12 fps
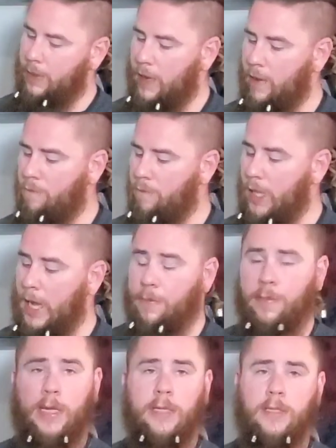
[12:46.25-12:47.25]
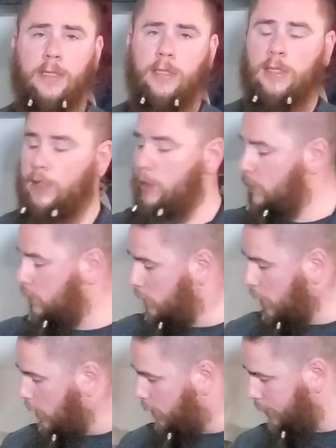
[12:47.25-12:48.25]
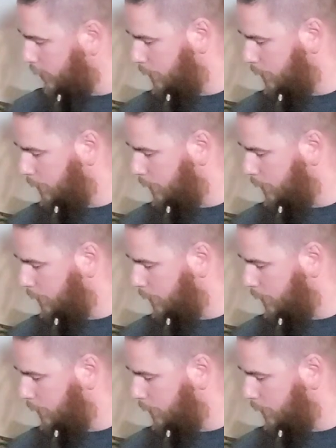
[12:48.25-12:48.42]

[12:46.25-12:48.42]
have black beans in a seasoned sauce.